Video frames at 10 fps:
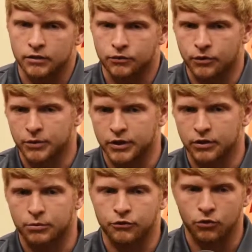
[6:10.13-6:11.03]
from the year
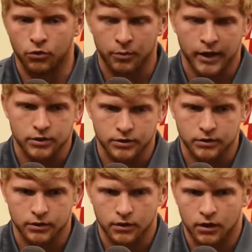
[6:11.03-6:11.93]
before Max
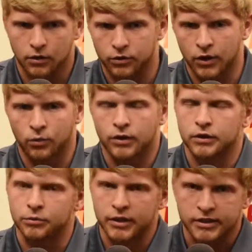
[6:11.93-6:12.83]
and they won
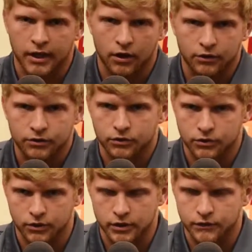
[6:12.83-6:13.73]
the Big South in
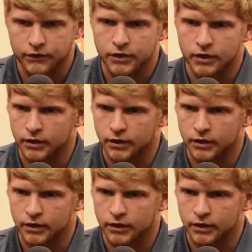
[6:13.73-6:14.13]
2015.